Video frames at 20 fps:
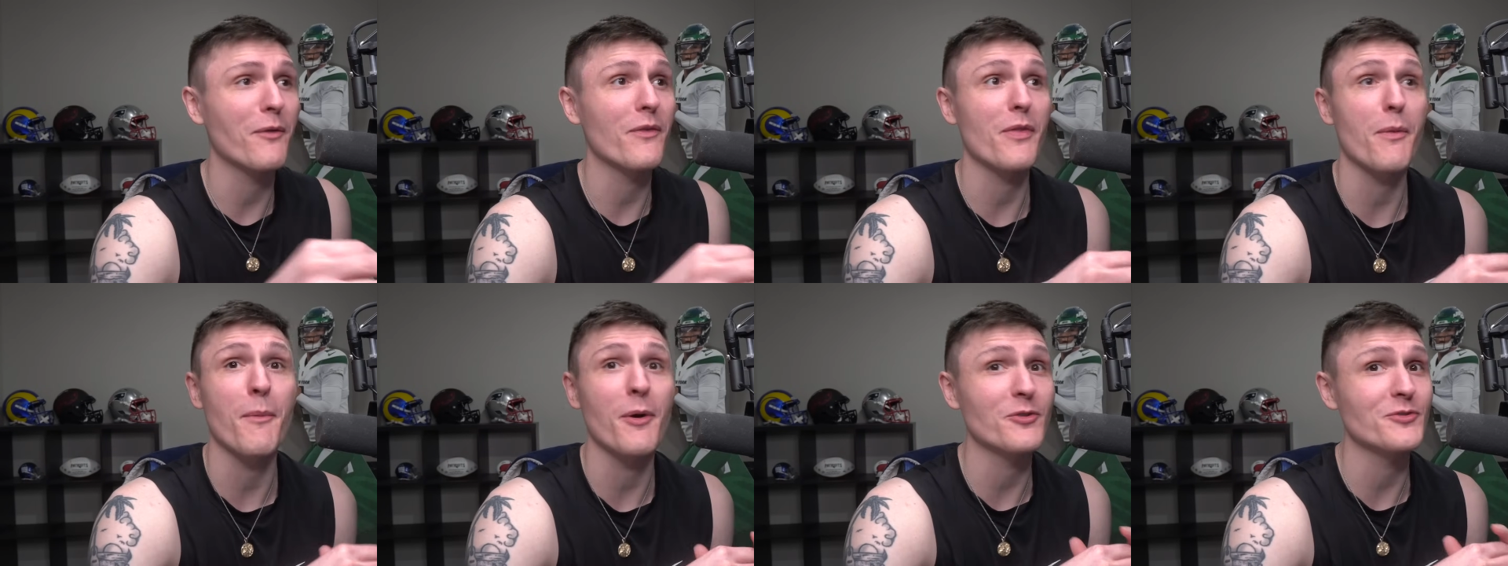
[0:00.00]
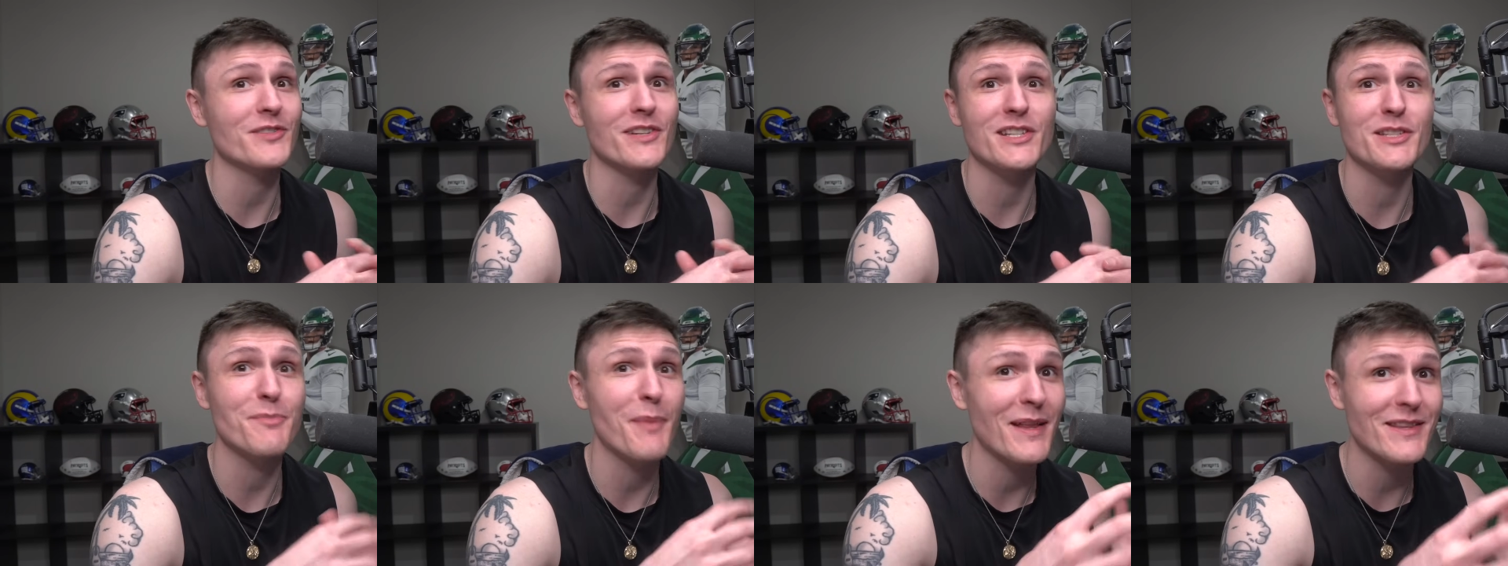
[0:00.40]
the most
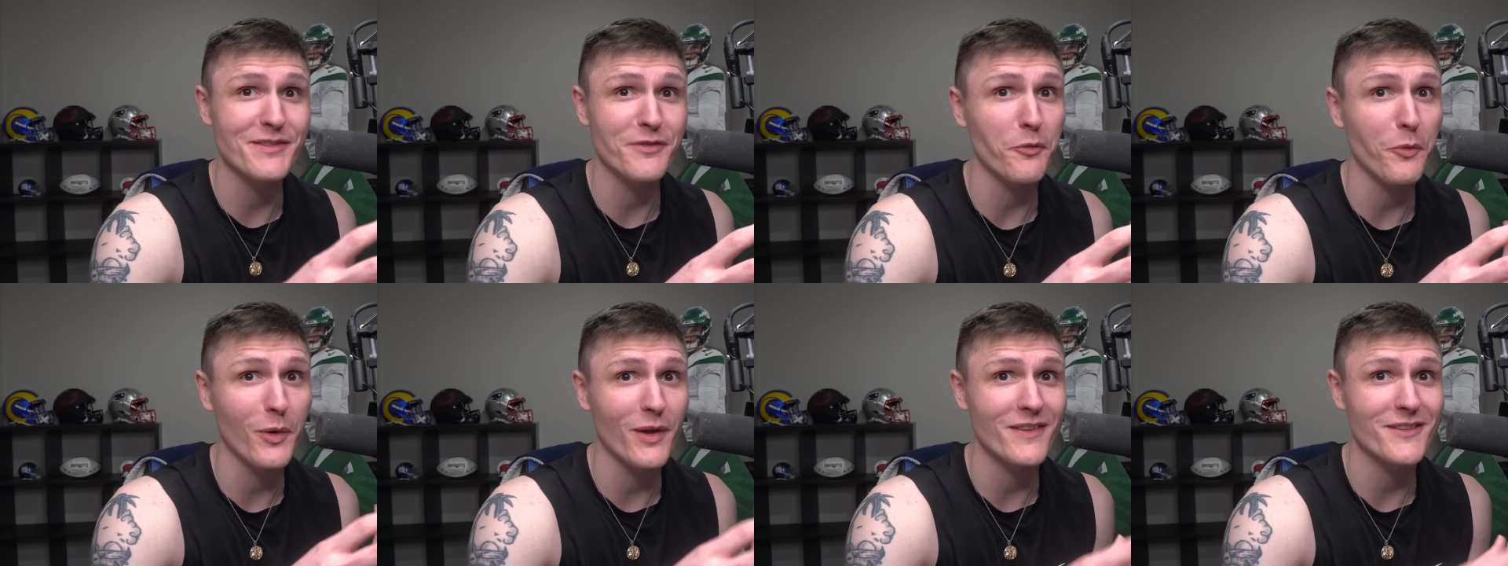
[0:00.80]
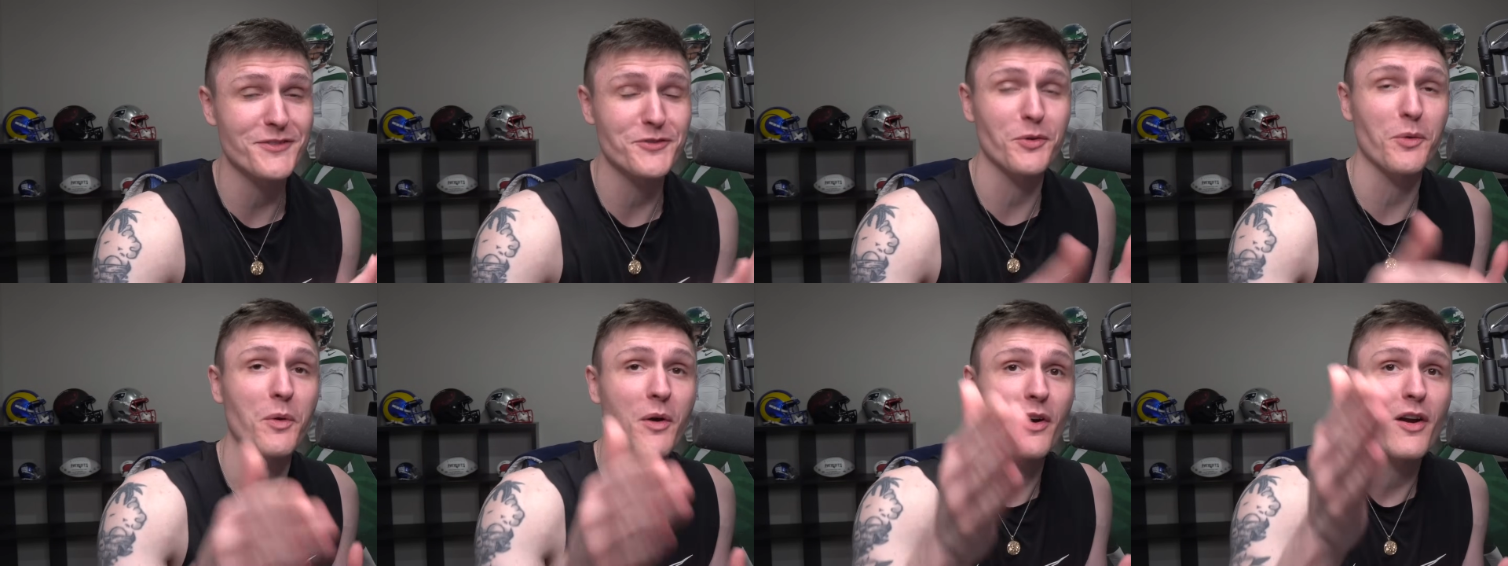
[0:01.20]
expensive one in the
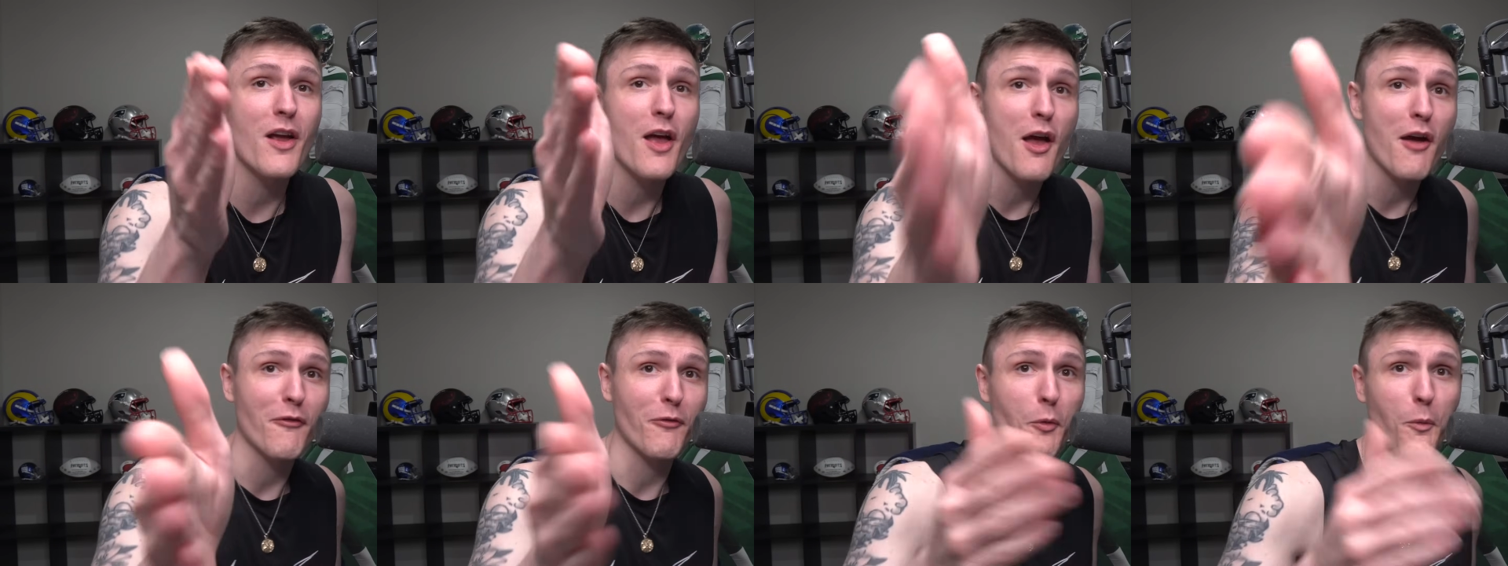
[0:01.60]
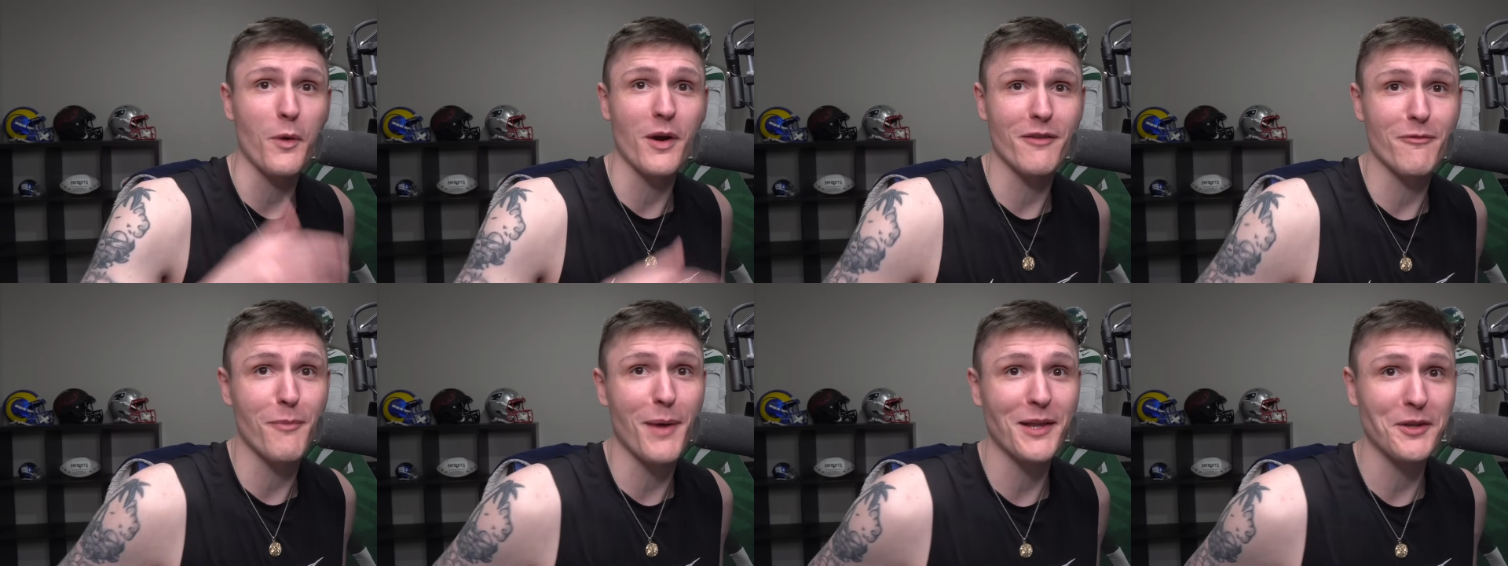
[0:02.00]
store for one
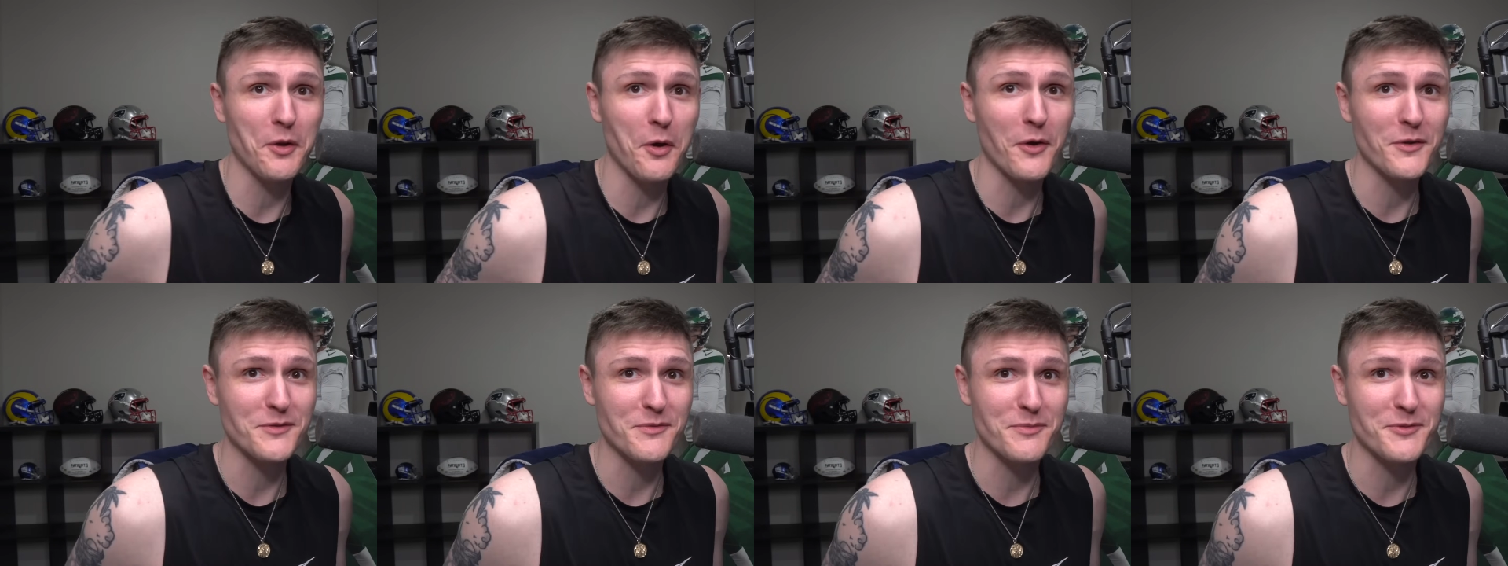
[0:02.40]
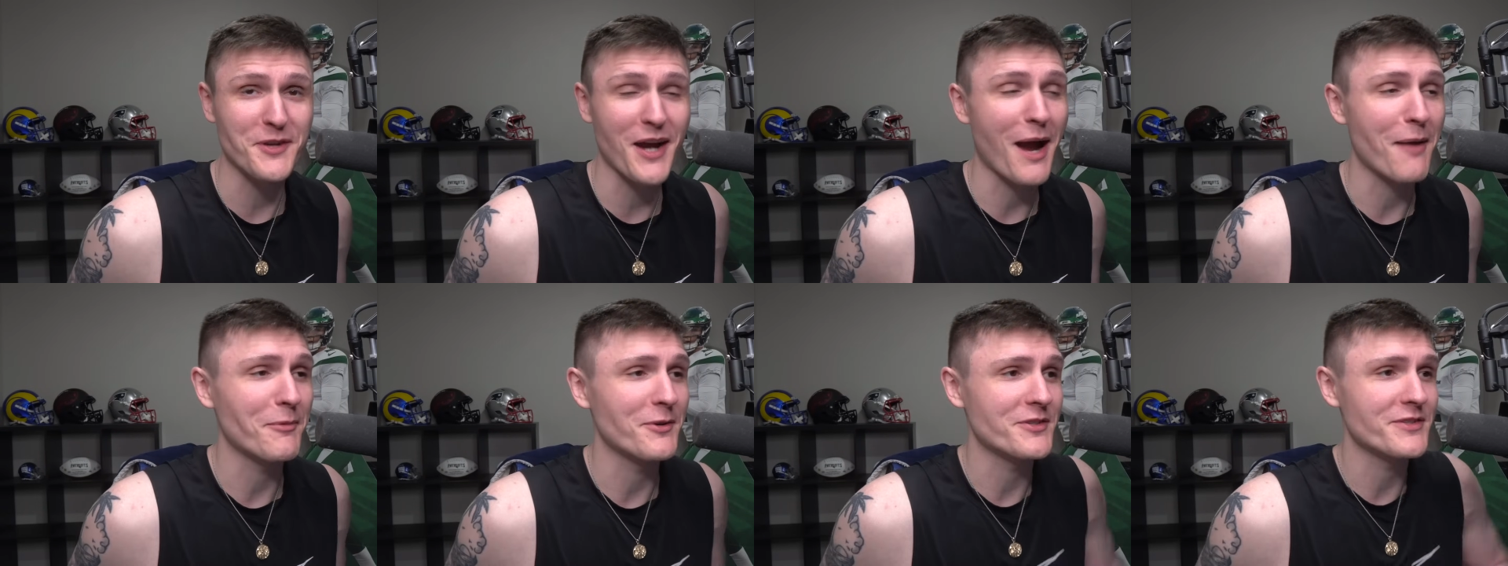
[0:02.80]
of my loyal
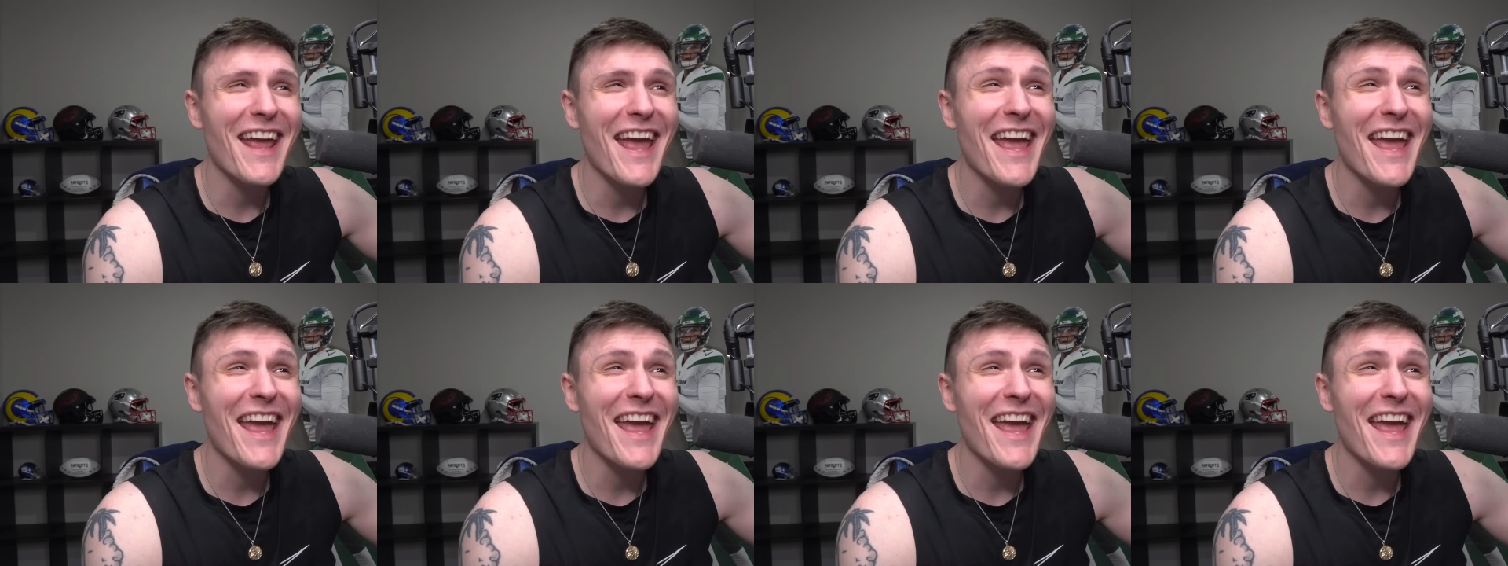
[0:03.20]
subscribers.